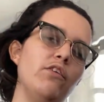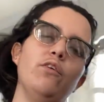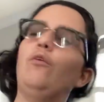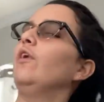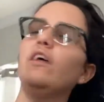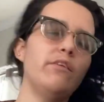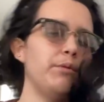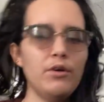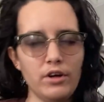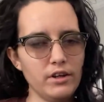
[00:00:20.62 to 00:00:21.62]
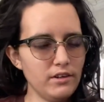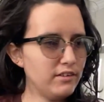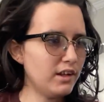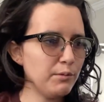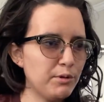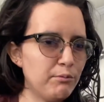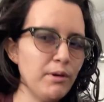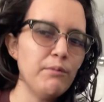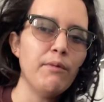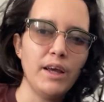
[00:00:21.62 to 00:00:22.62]
so let's be honest i'm in
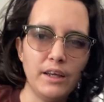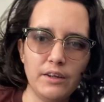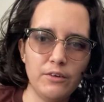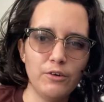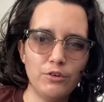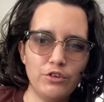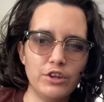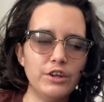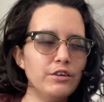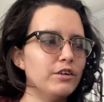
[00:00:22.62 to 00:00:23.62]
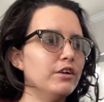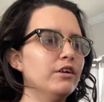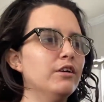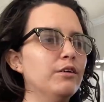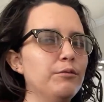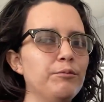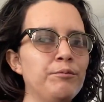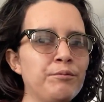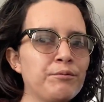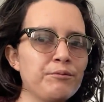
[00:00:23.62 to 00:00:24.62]
my my hero shirt um
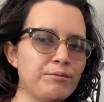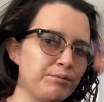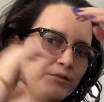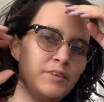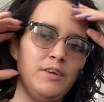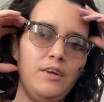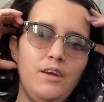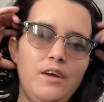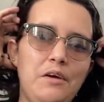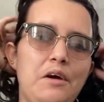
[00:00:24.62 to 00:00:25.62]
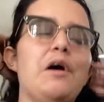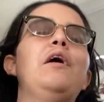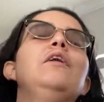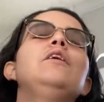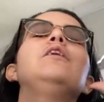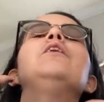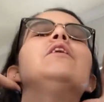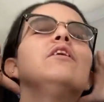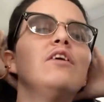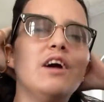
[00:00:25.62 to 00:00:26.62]
i look
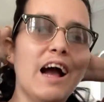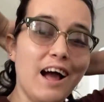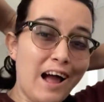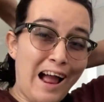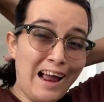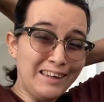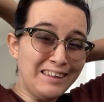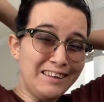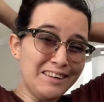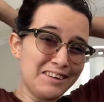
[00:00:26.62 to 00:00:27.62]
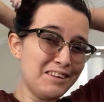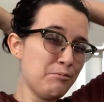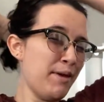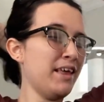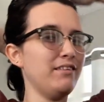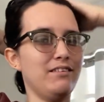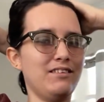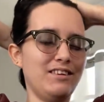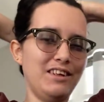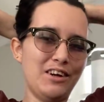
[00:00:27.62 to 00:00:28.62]
kinda a mess
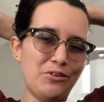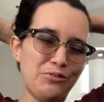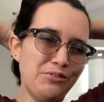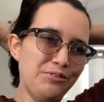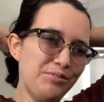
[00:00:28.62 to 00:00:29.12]
you know